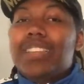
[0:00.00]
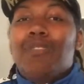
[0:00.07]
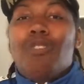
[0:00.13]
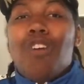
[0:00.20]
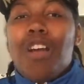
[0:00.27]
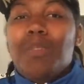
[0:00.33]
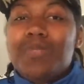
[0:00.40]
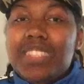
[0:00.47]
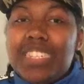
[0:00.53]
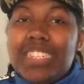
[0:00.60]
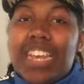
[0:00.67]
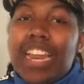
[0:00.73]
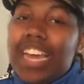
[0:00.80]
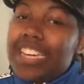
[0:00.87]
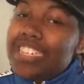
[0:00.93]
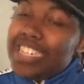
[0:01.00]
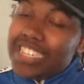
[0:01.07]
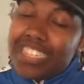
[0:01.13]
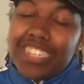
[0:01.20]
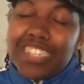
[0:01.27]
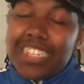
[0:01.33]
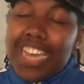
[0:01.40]
Where I'm sitting at, I could,
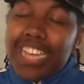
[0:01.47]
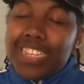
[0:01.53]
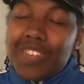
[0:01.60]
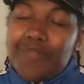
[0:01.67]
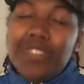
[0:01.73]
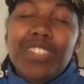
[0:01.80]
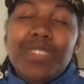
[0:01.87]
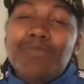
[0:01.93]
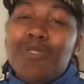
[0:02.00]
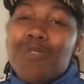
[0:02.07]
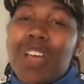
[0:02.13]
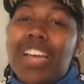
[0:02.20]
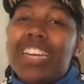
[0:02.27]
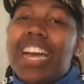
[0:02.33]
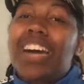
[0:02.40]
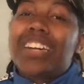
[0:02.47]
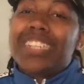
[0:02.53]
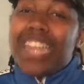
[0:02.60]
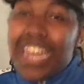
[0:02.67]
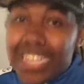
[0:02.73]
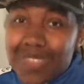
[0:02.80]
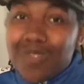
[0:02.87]
it could change in the future, but right now
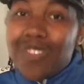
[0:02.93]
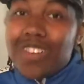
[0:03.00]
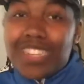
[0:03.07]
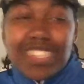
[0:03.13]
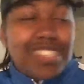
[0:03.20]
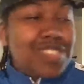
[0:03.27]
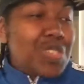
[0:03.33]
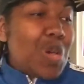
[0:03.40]
that's where it is.